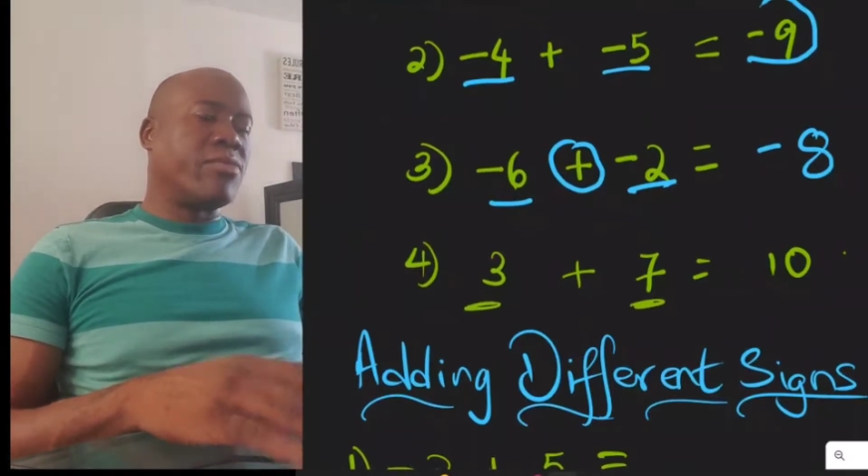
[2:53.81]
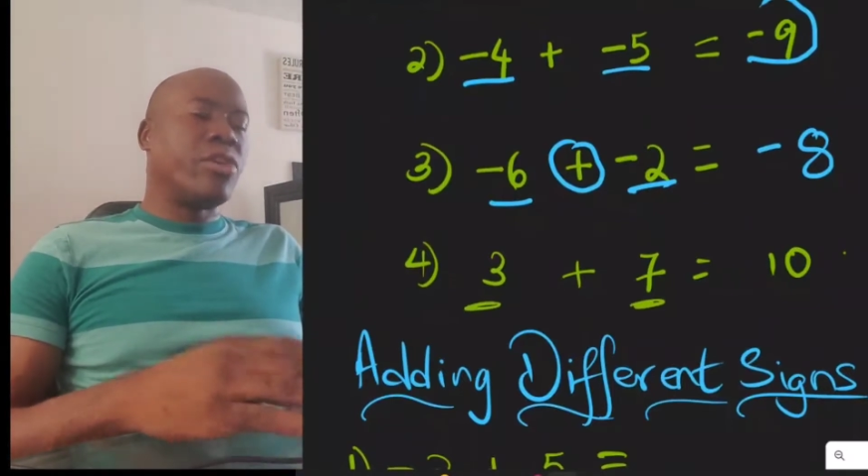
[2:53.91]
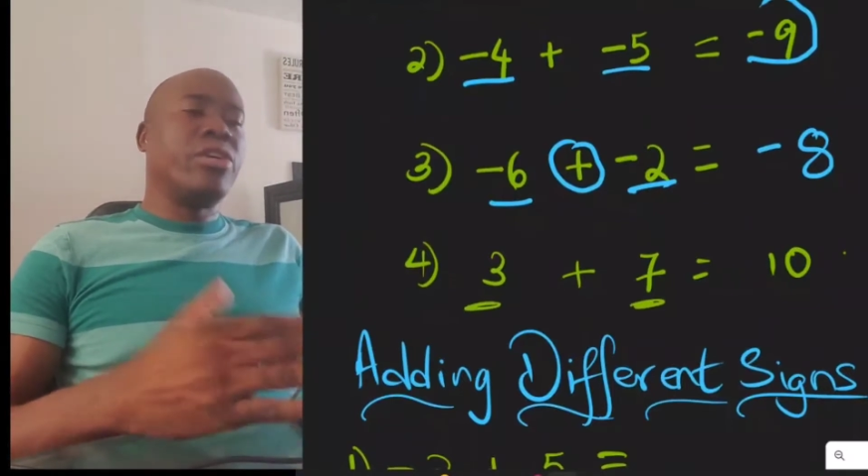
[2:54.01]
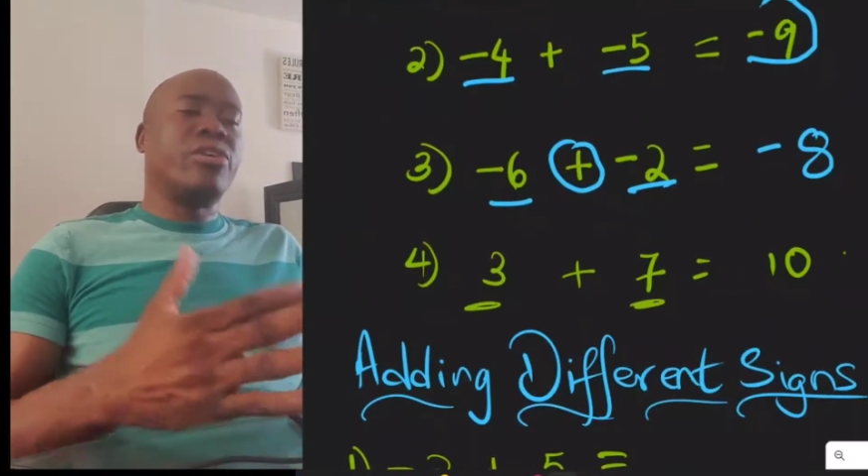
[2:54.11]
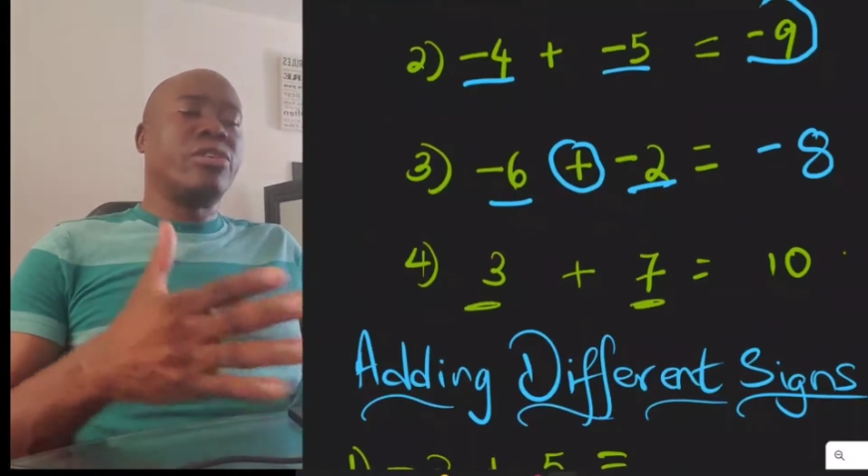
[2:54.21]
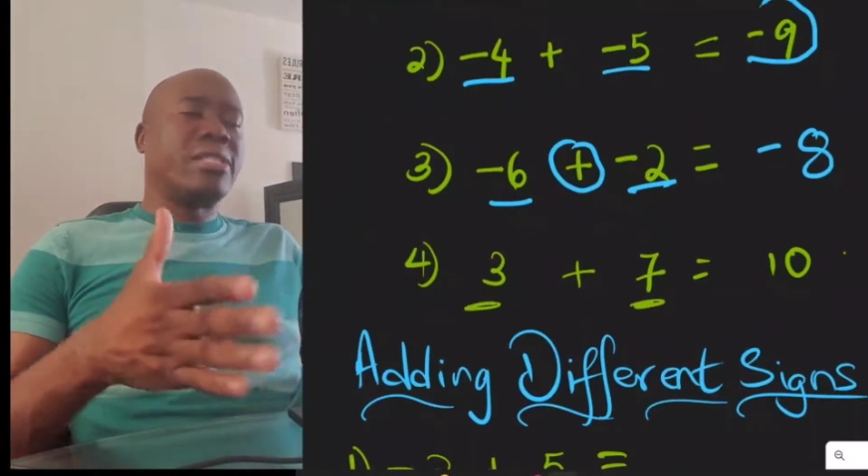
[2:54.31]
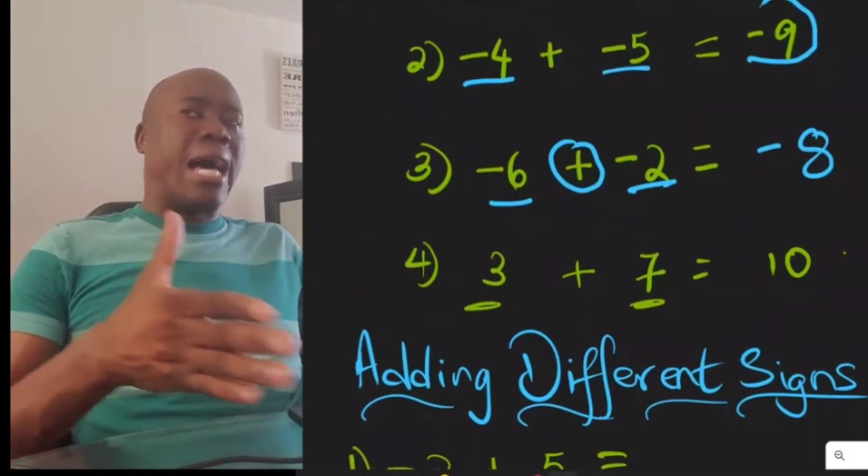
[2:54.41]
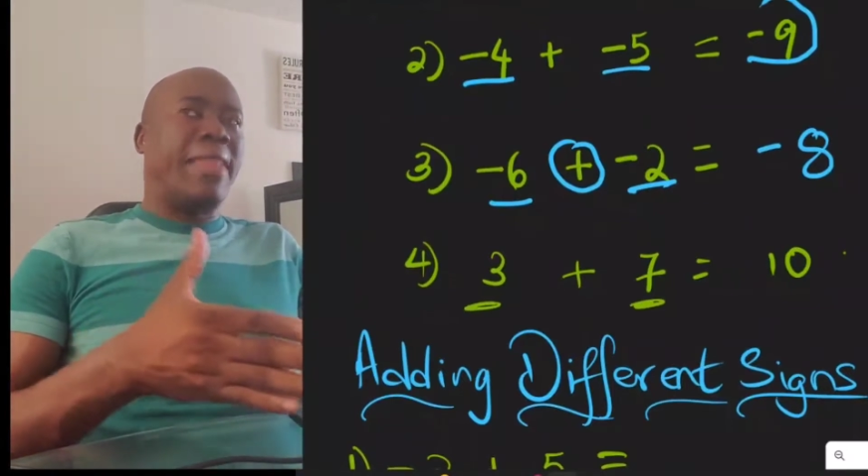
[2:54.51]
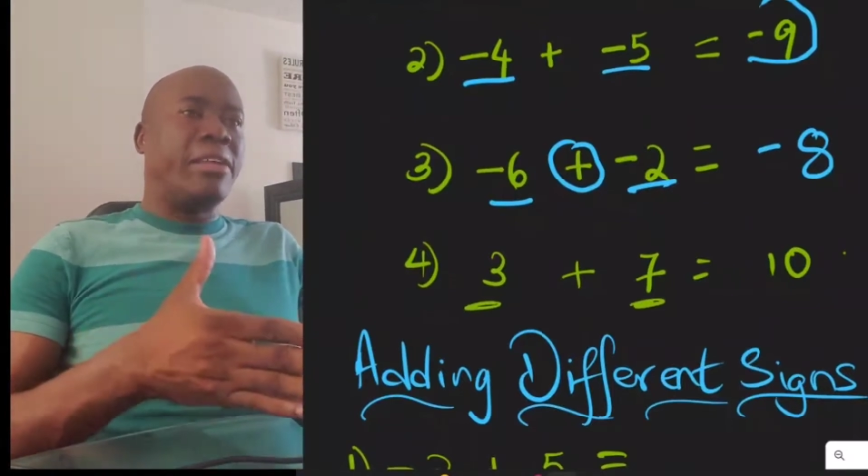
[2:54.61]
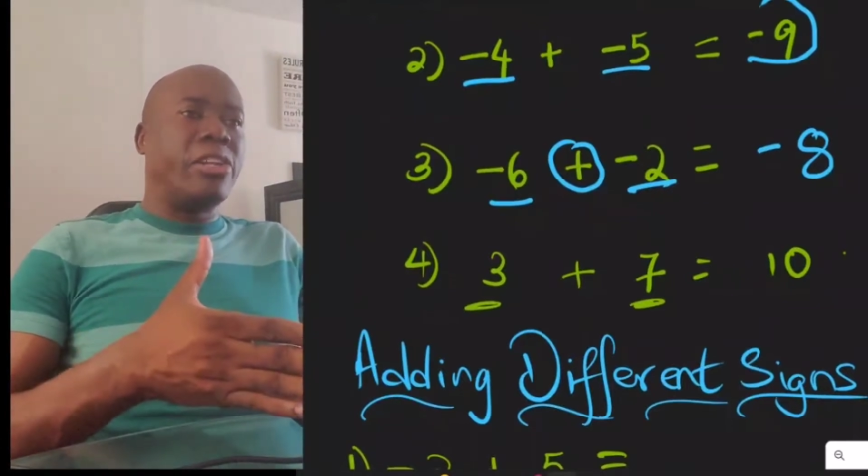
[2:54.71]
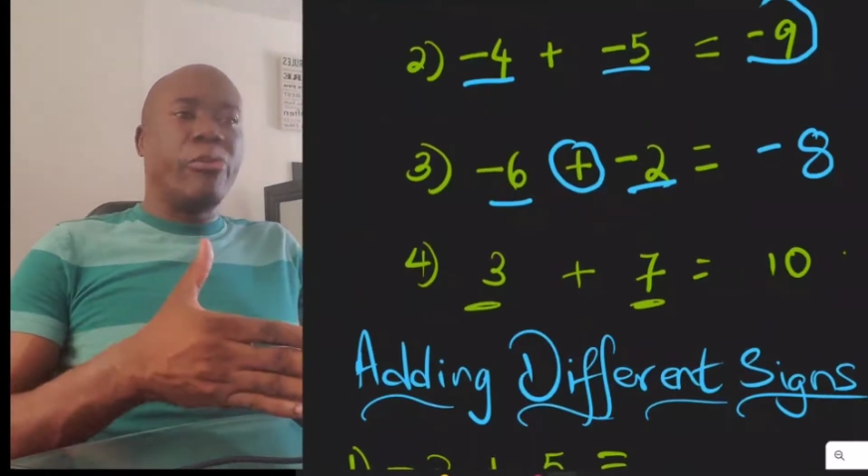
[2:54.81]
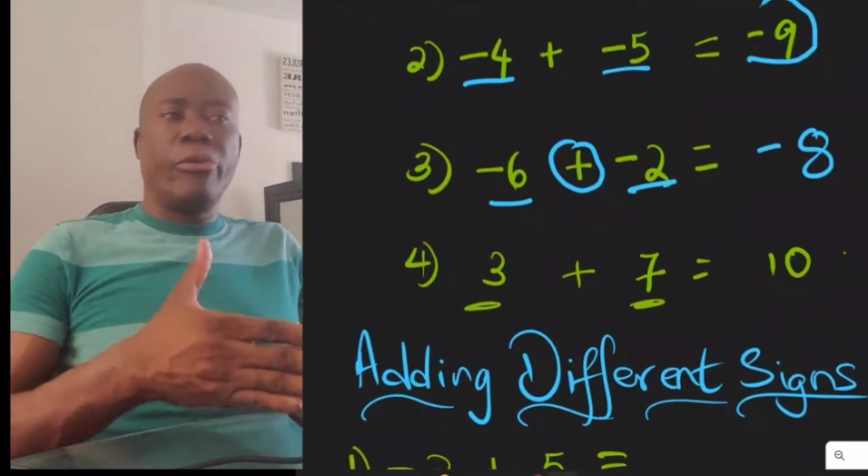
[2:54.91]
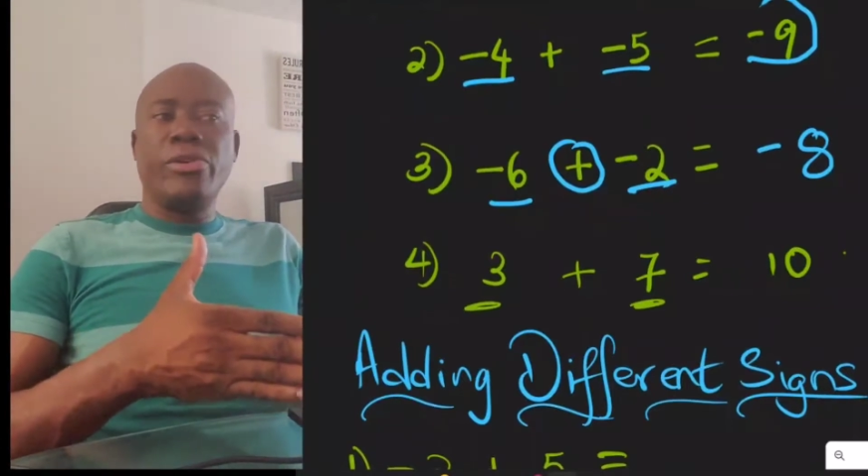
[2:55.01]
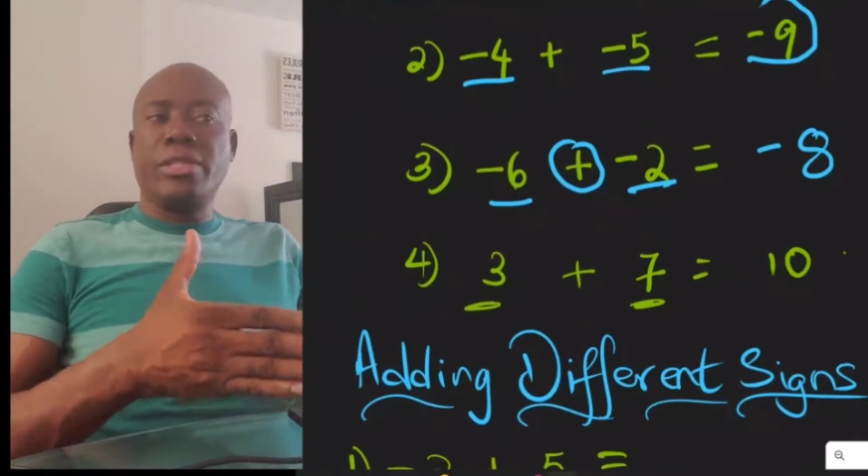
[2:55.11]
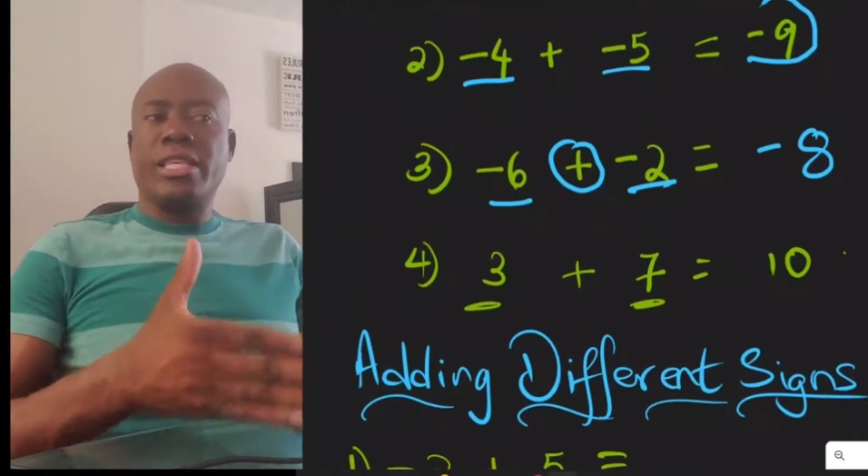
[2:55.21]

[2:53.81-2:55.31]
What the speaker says: So you could just add the numbers,